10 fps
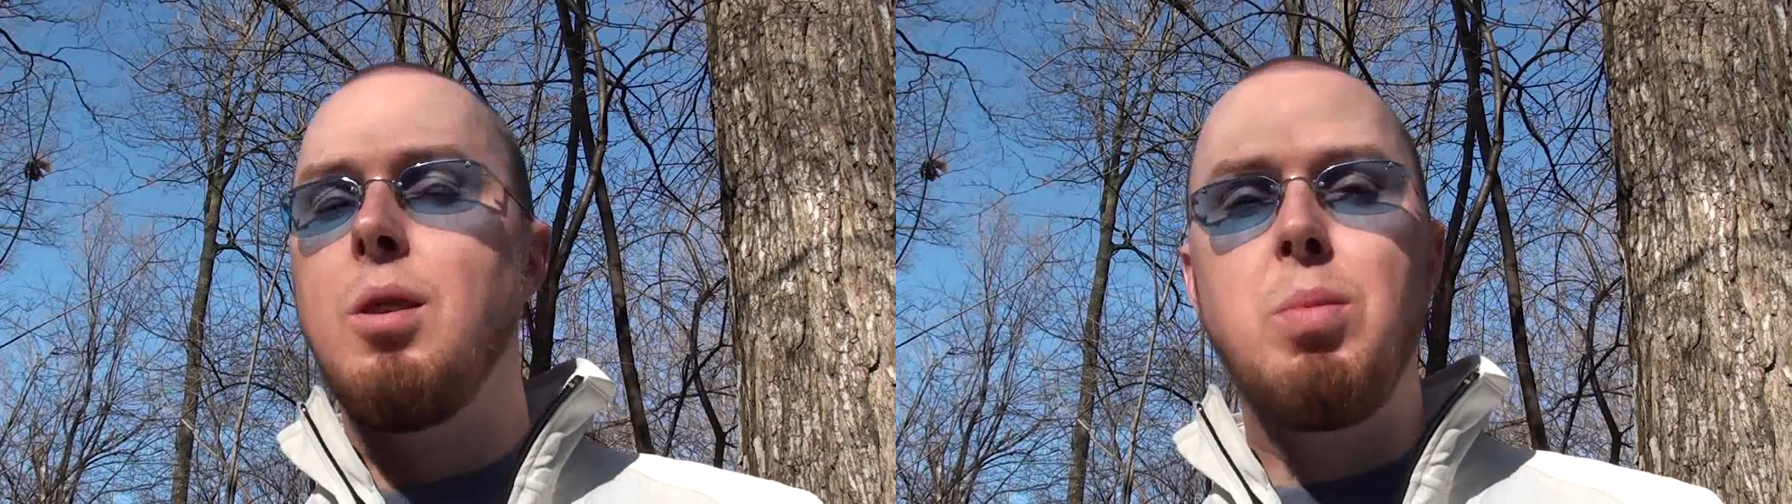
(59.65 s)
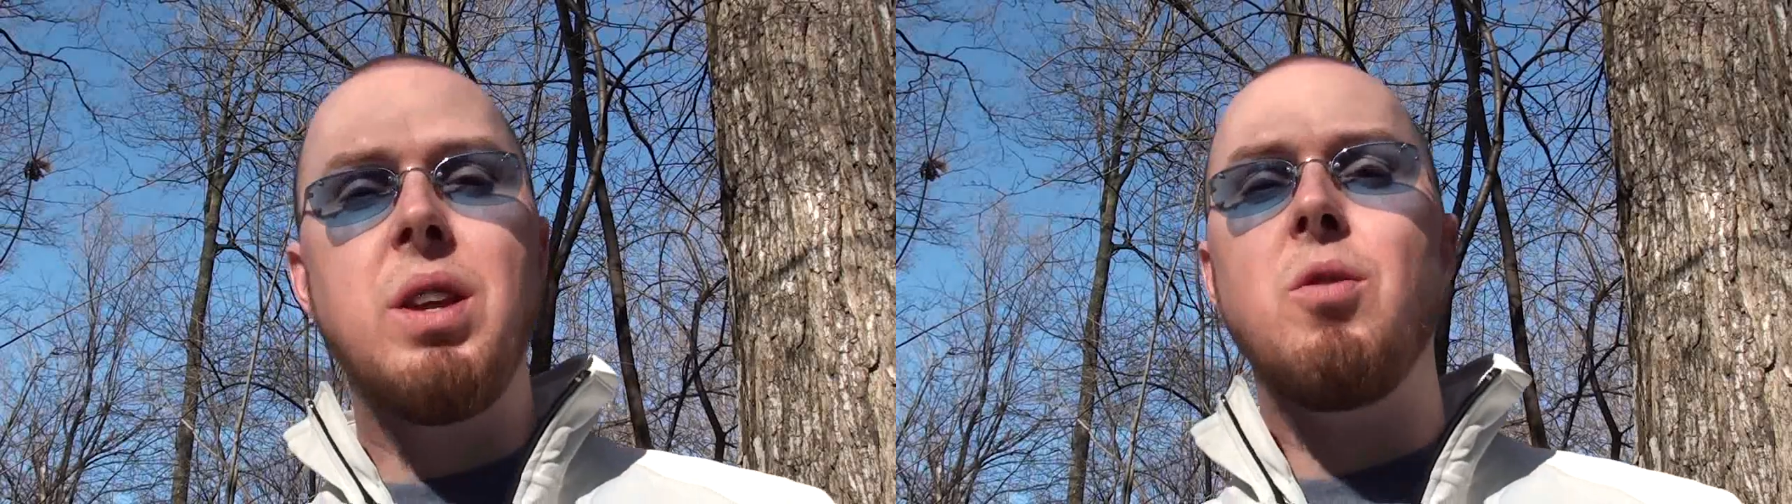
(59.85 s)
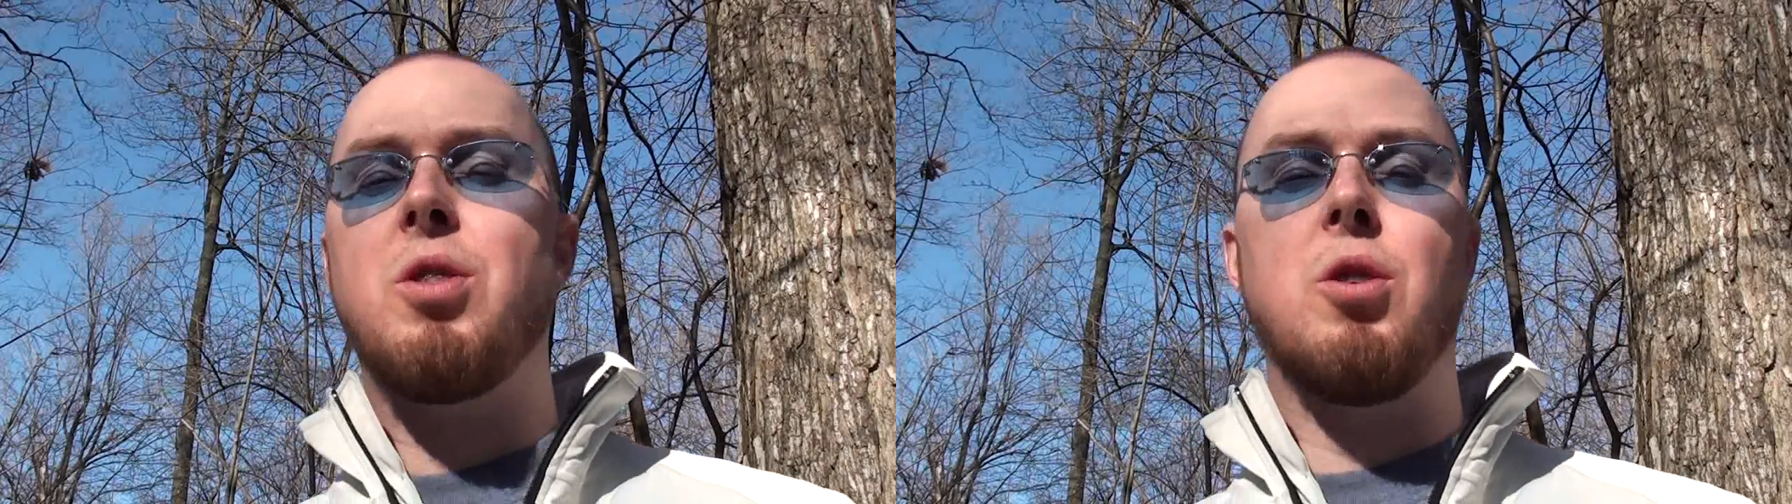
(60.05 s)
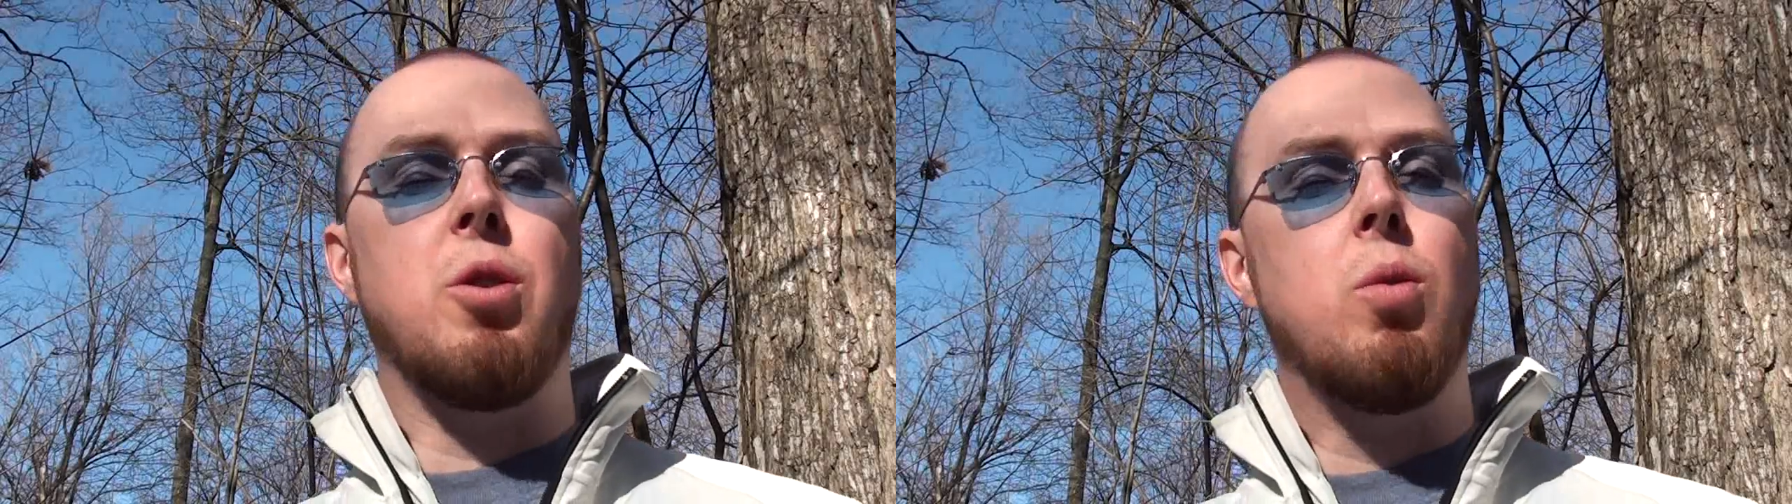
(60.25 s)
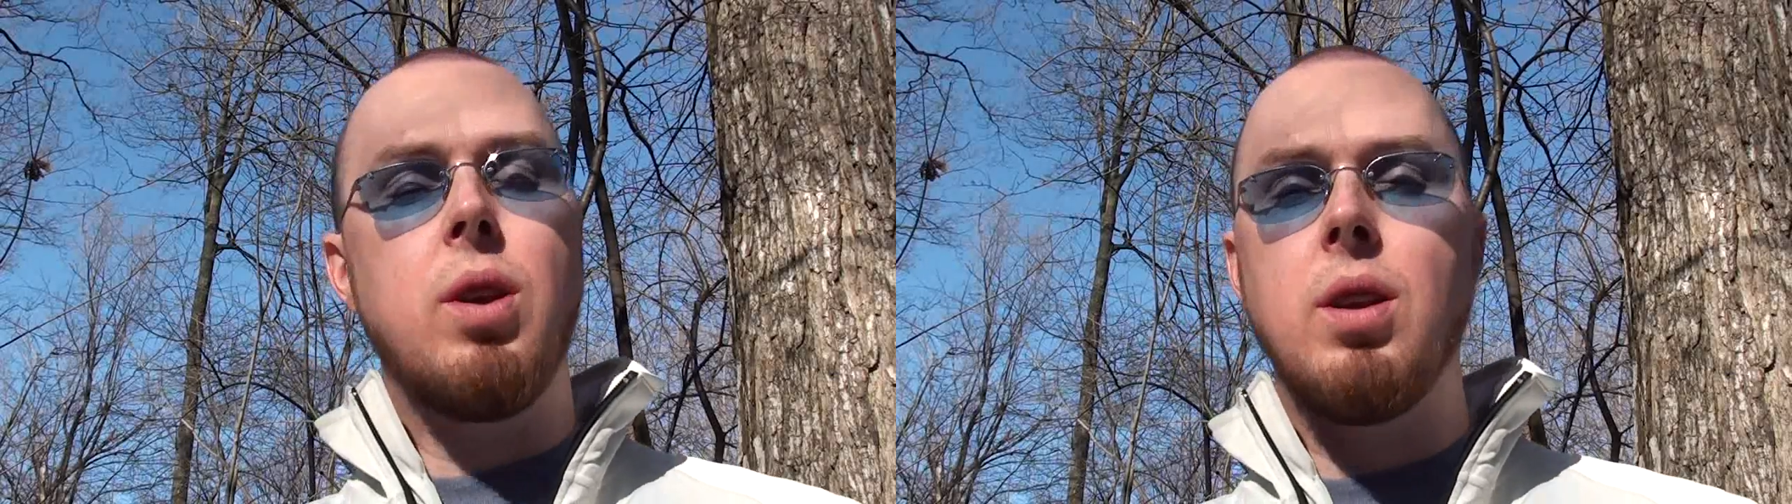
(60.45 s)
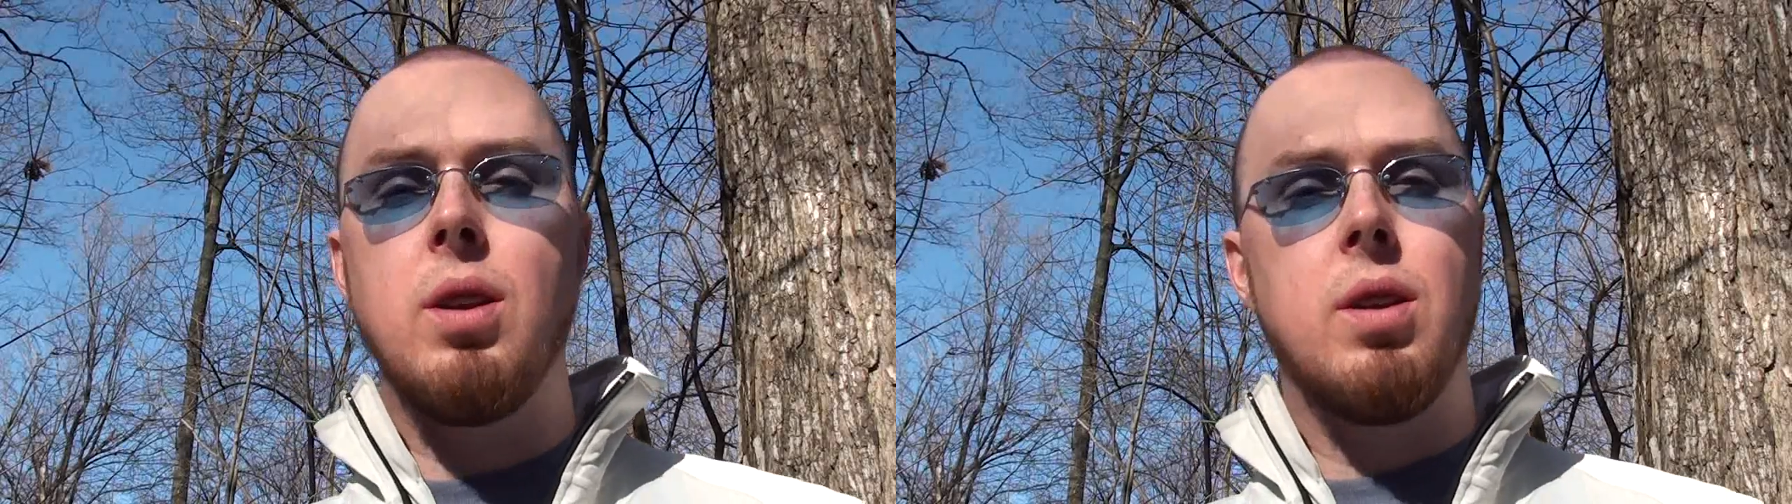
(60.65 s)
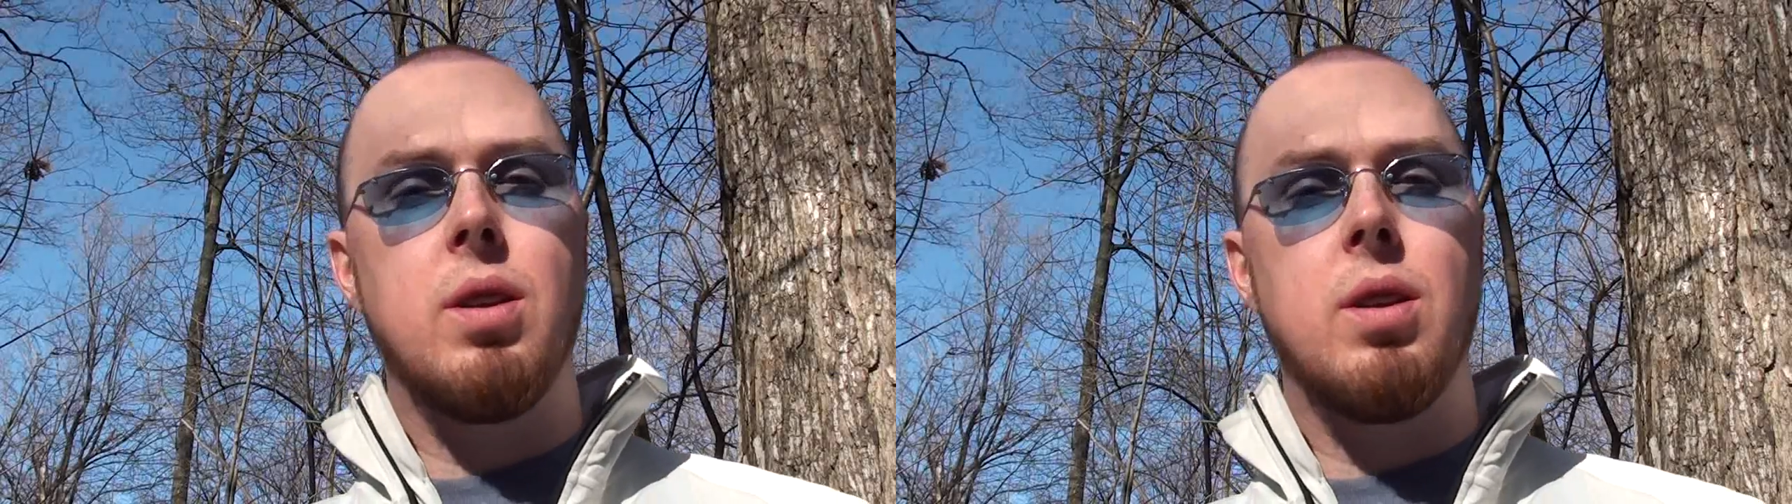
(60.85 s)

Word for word: you believe what they're doing?